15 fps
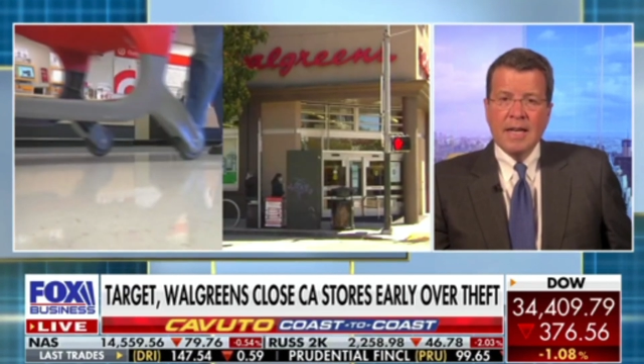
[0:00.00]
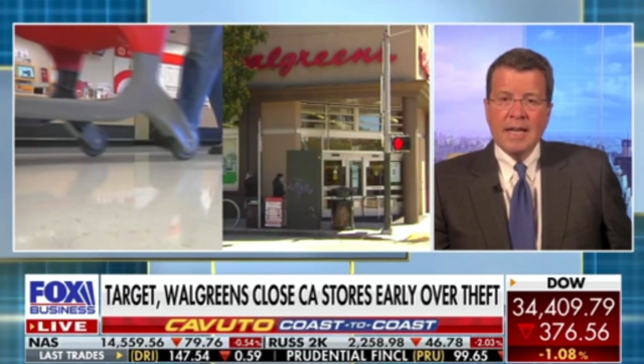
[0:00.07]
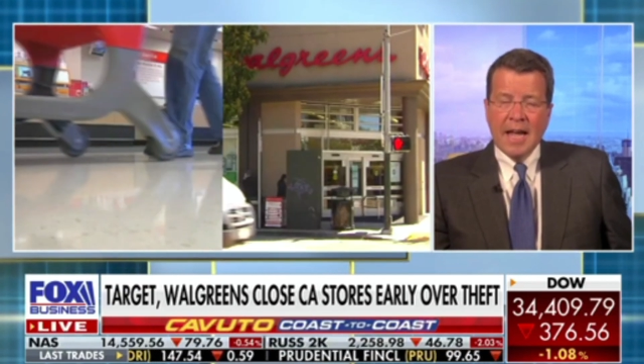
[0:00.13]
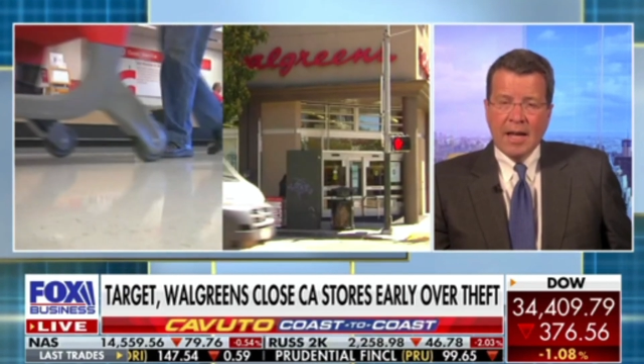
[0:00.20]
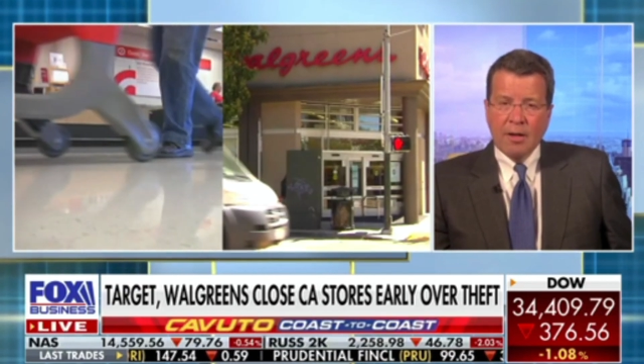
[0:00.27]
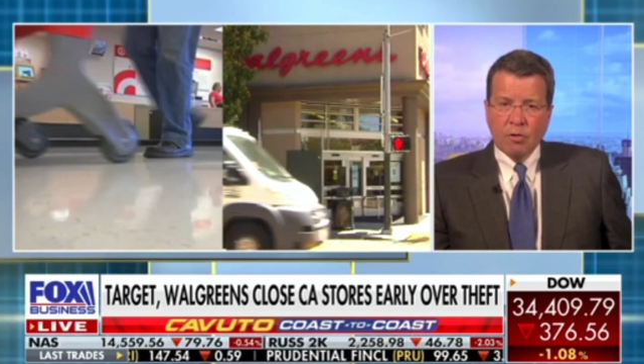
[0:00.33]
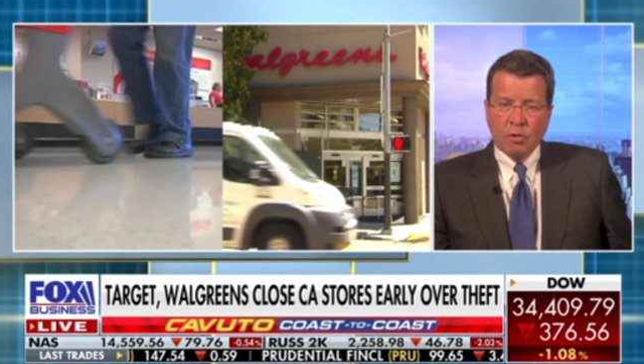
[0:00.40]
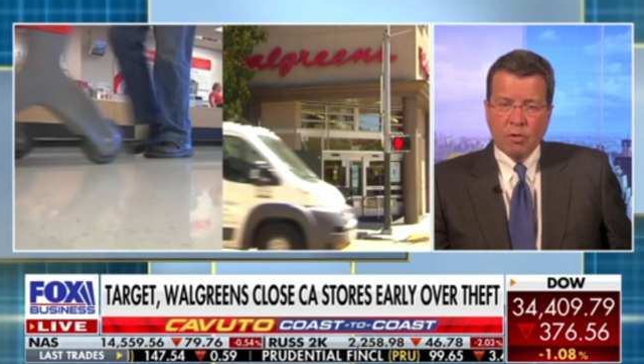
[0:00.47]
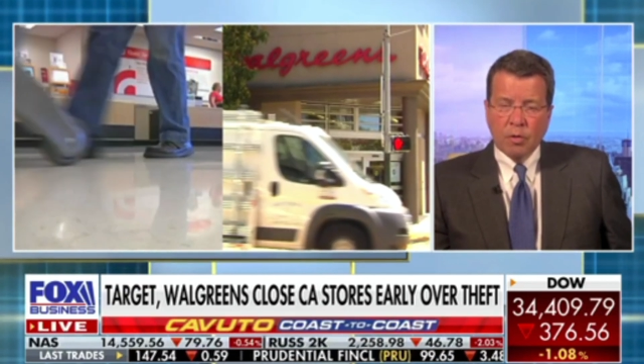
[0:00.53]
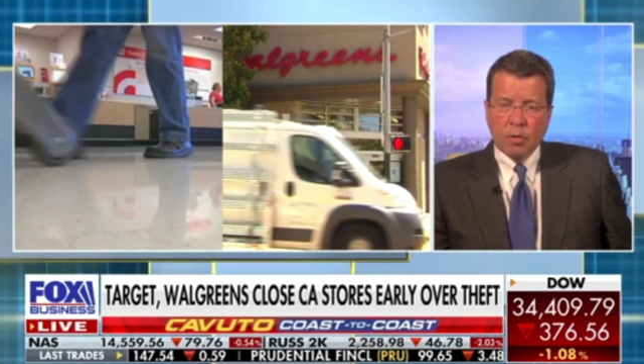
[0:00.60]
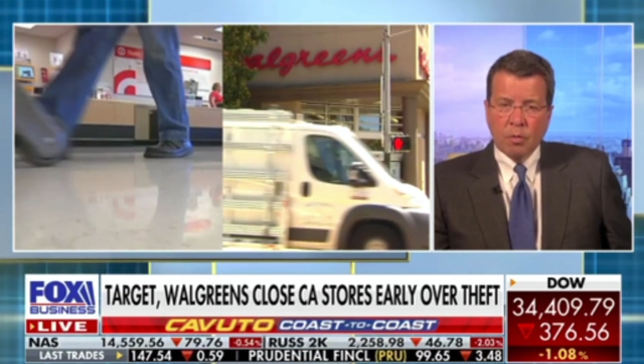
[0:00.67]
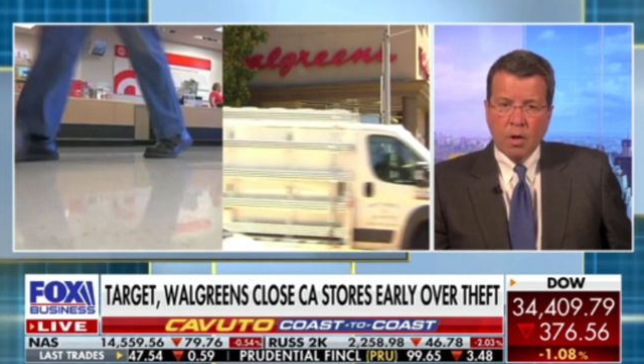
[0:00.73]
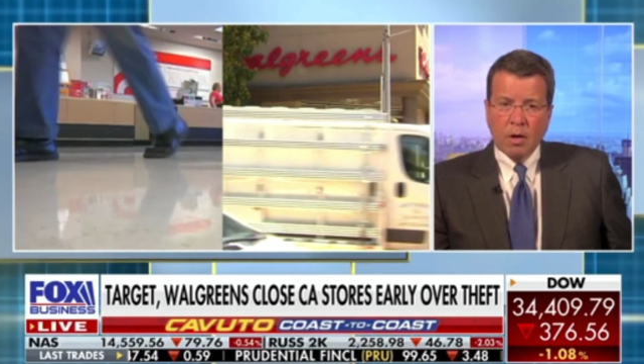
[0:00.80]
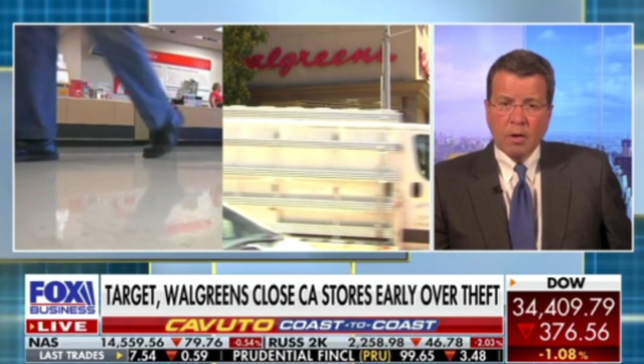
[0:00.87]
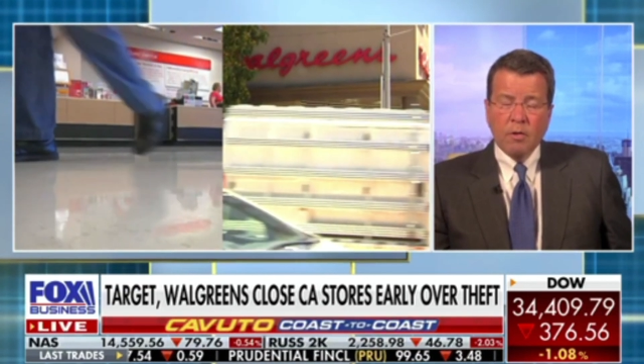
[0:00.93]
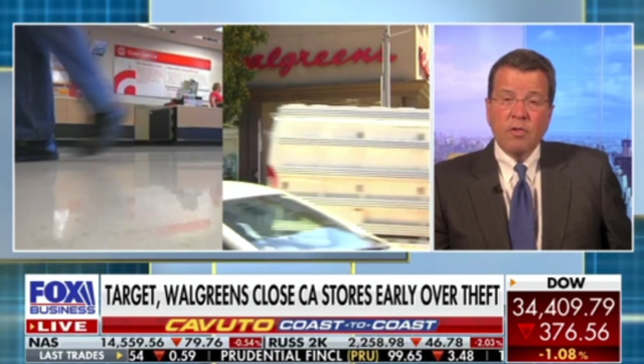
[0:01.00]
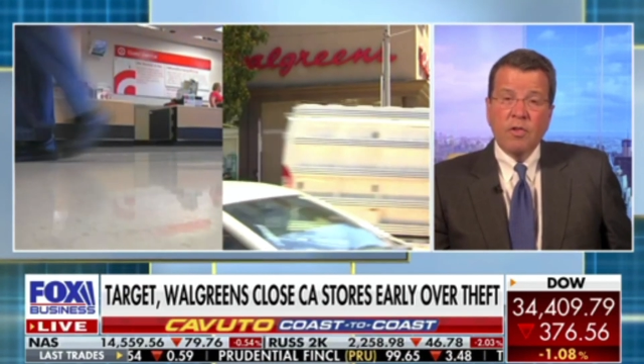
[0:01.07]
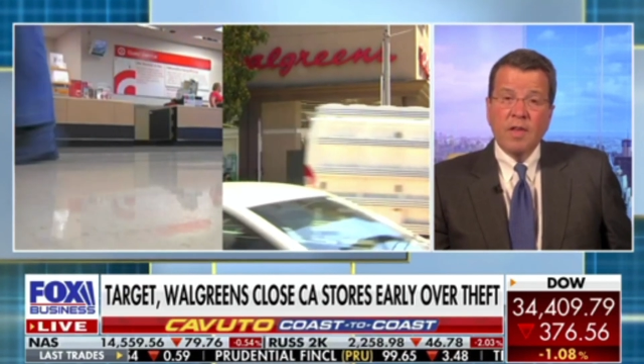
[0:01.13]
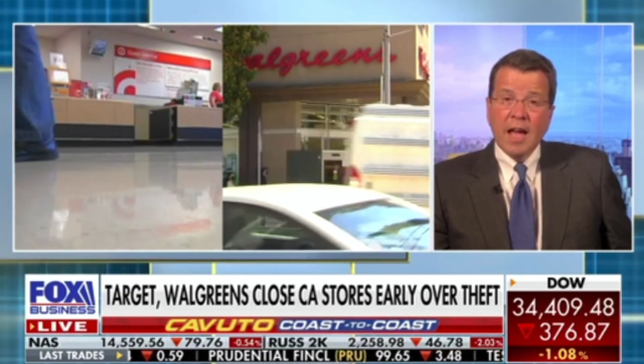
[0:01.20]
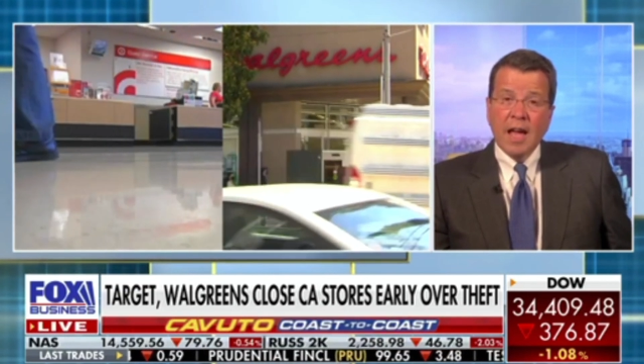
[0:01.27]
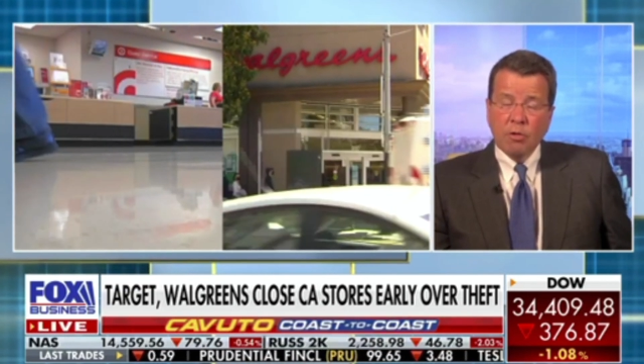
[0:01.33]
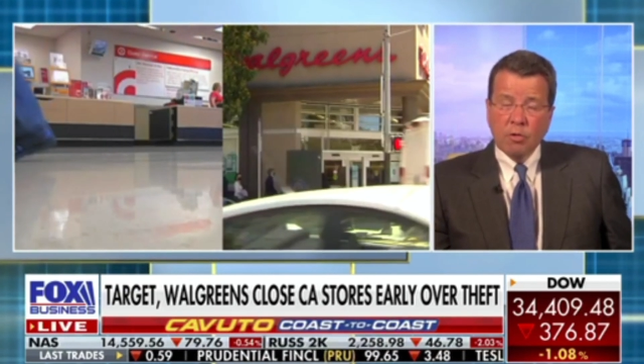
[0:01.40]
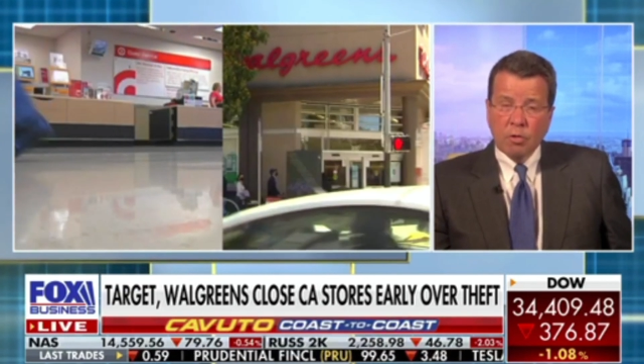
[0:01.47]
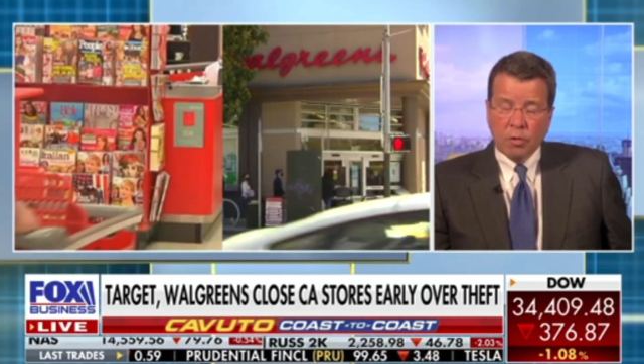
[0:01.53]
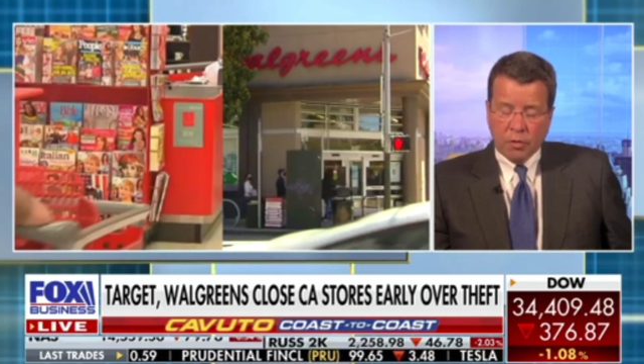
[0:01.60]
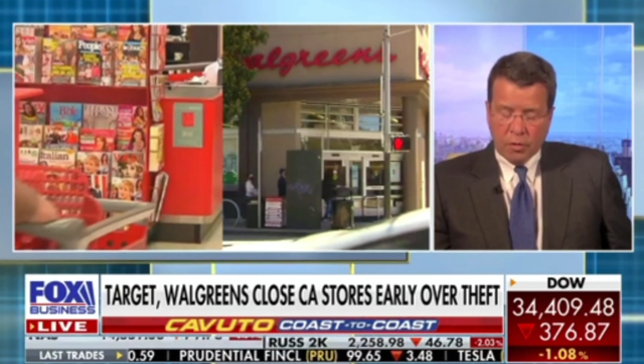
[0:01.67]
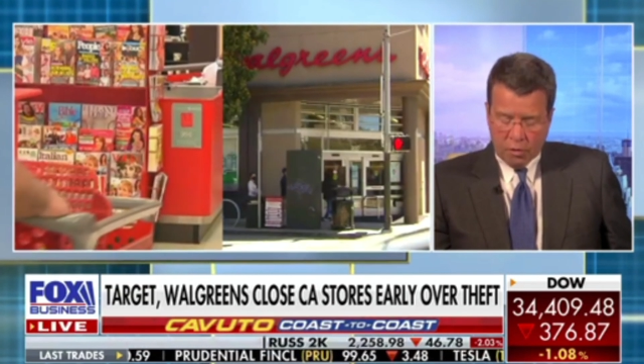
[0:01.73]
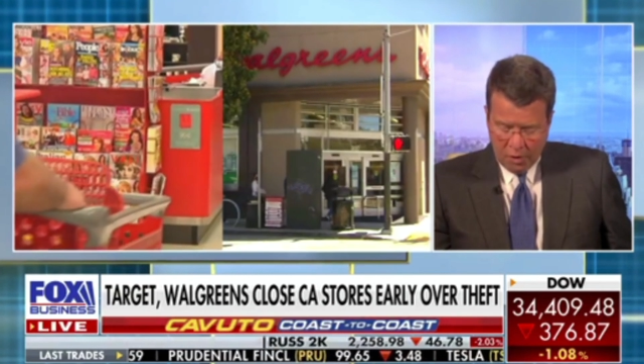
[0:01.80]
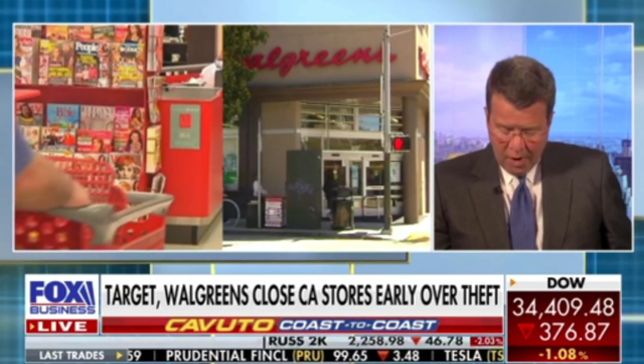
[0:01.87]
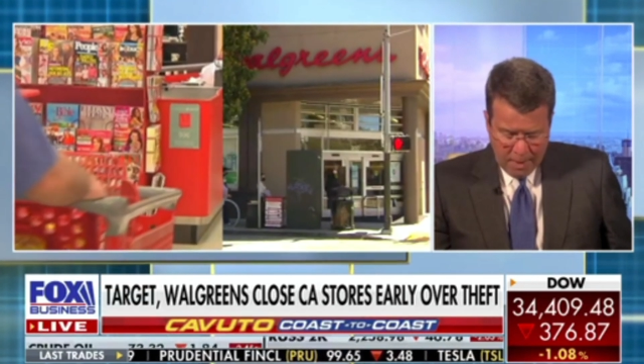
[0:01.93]
dangerous for workers, dangerous
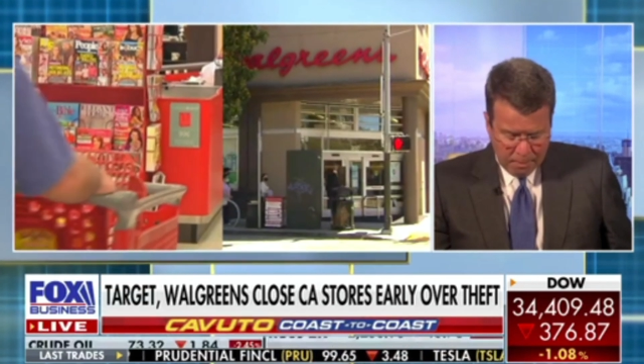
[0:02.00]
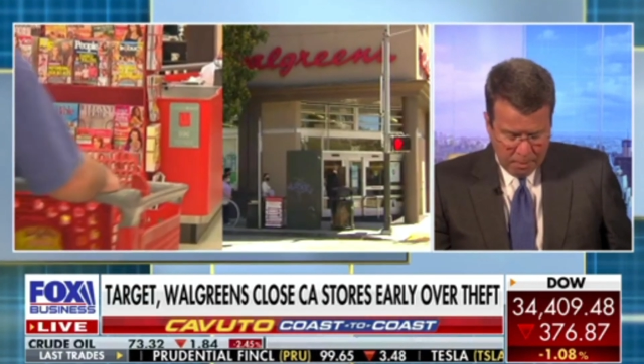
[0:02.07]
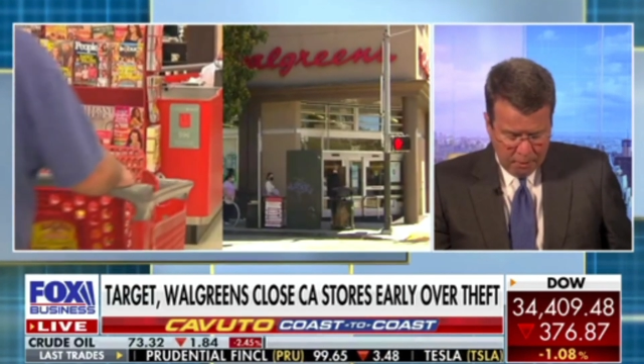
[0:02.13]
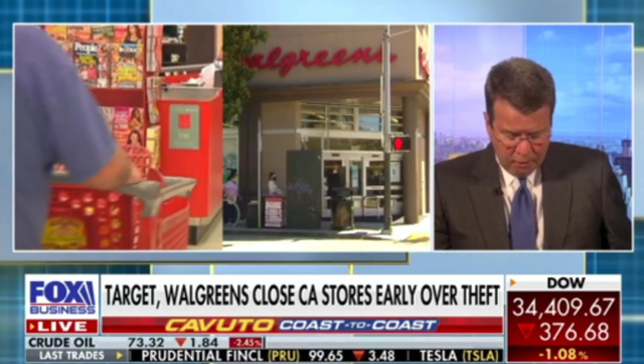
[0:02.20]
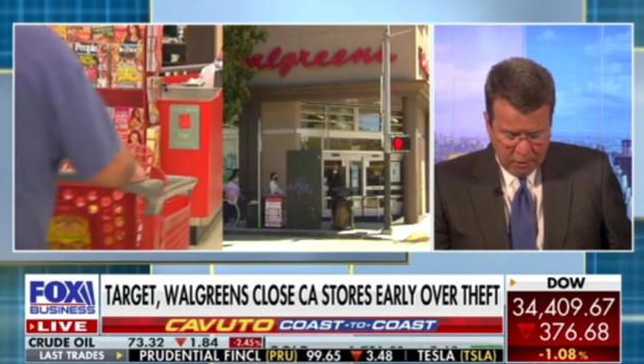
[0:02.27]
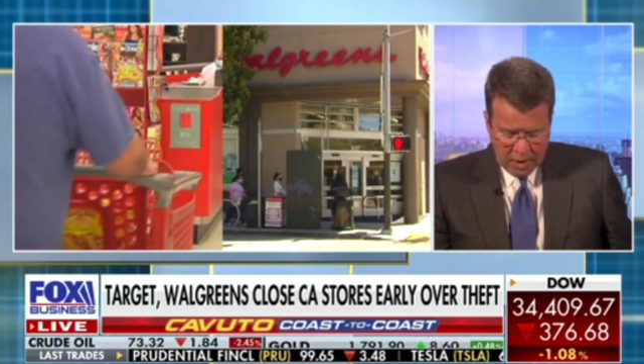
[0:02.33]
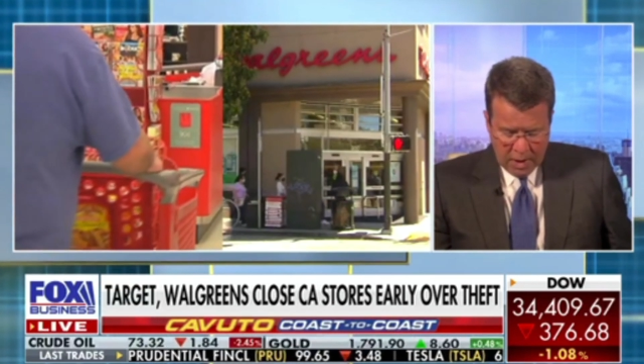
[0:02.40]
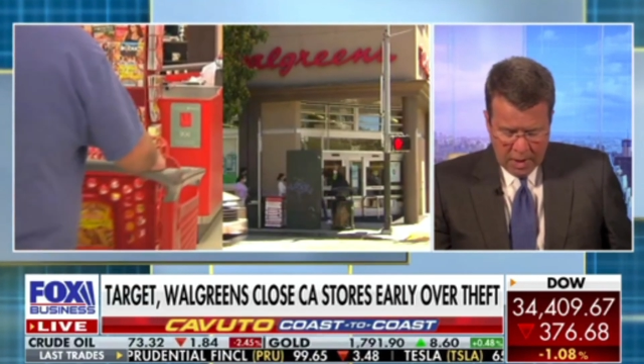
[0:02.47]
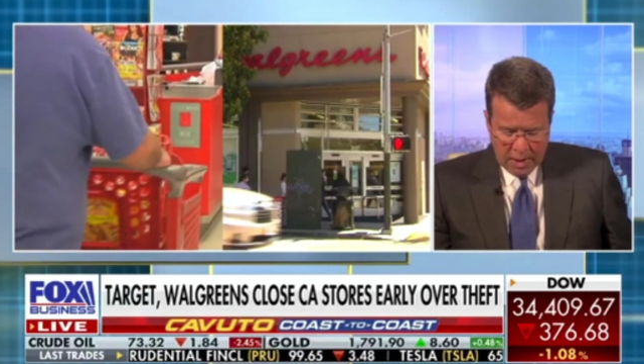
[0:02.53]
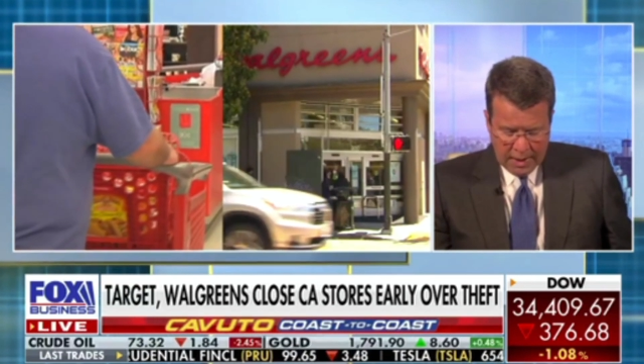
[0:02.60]
for shoppers.